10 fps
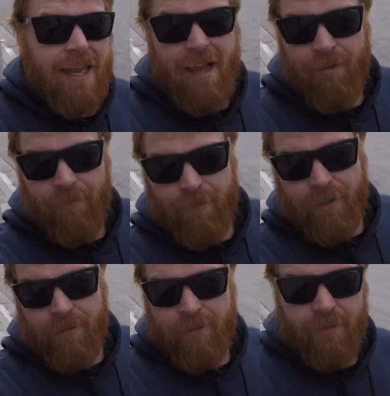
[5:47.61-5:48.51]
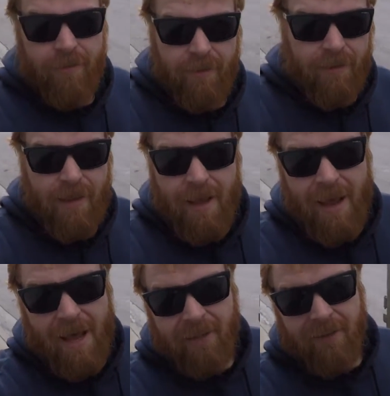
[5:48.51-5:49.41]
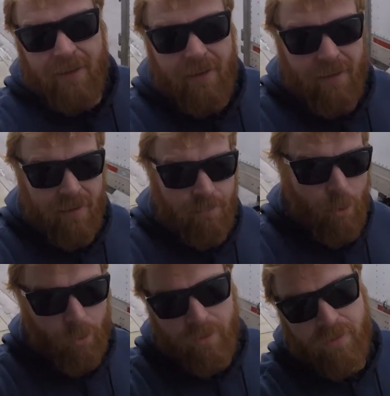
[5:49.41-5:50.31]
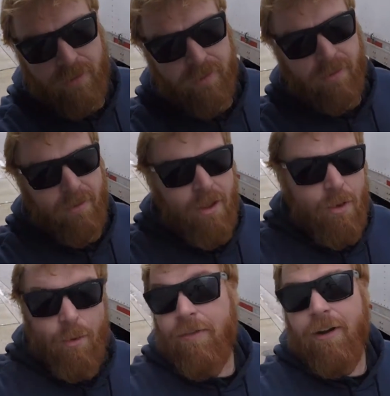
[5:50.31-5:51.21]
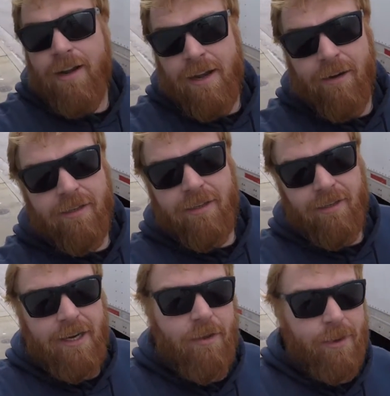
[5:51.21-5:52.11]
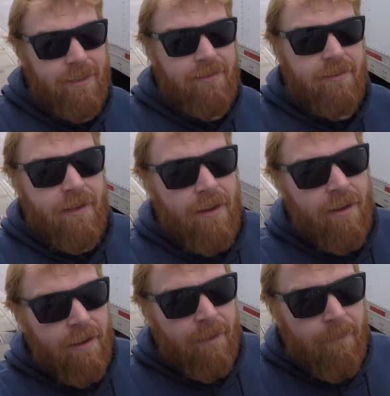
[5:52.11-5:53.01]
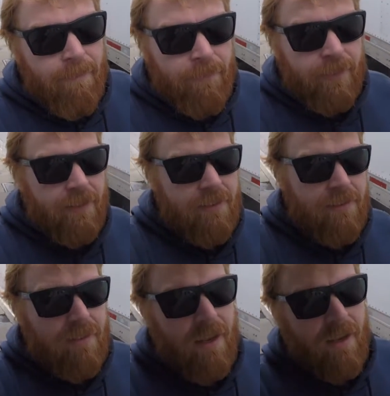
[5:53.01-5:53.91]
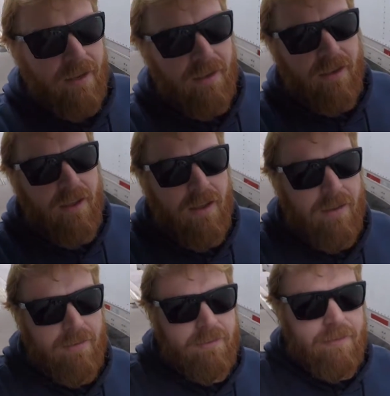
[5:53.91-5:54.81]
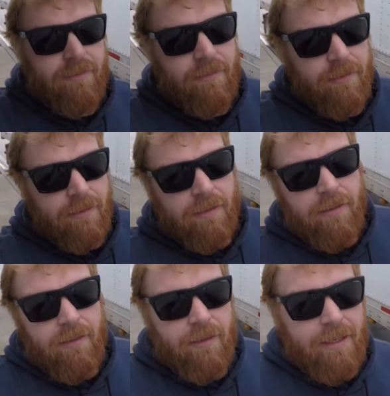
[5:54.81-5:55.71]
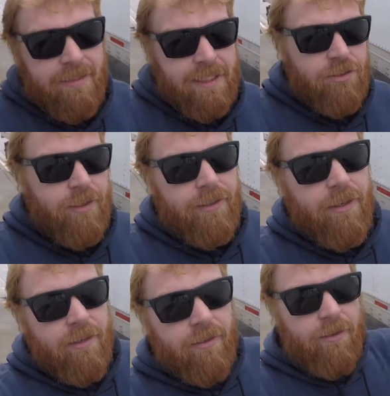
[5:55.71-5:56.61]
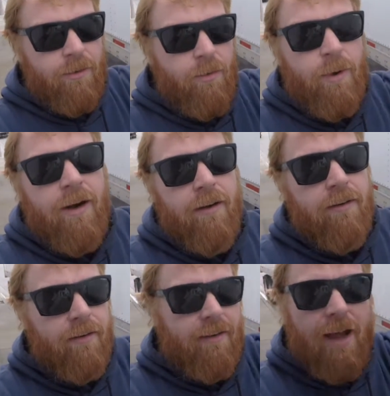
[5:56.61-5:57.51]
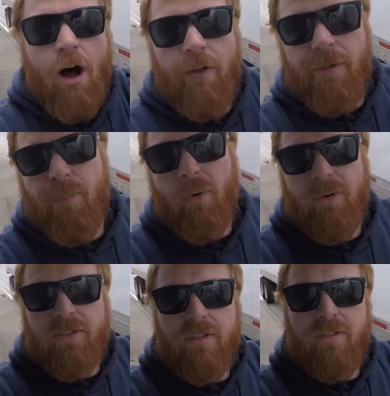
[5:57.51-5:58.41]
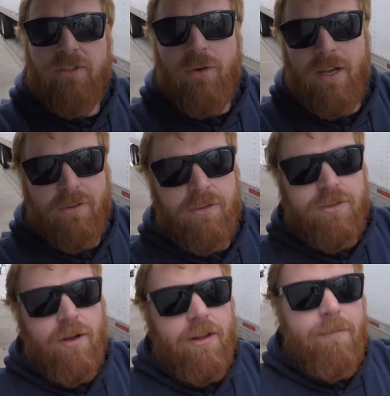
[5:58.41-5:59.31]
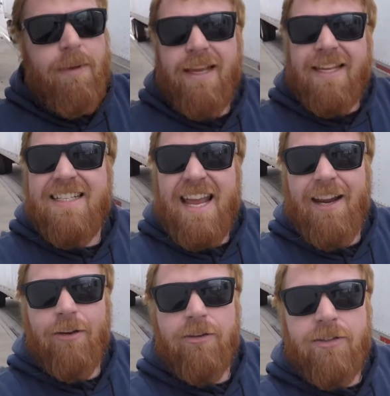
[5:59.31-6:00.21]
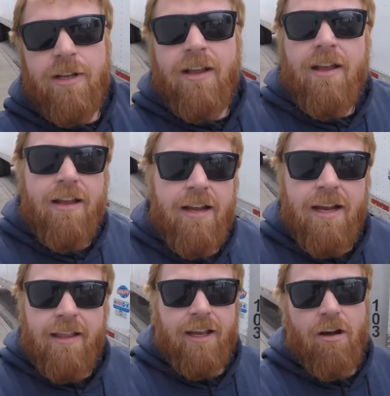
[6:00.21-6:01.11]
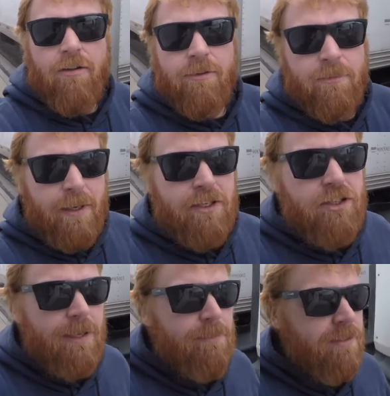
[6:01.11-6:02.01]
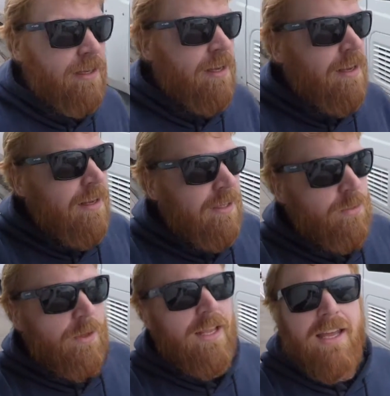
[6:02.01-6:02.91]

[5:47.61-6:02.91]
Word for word: California at the port. Well, very near it anyways. This is like uh, a district where all the port trailers, so all the big containers they go on those big ships is where they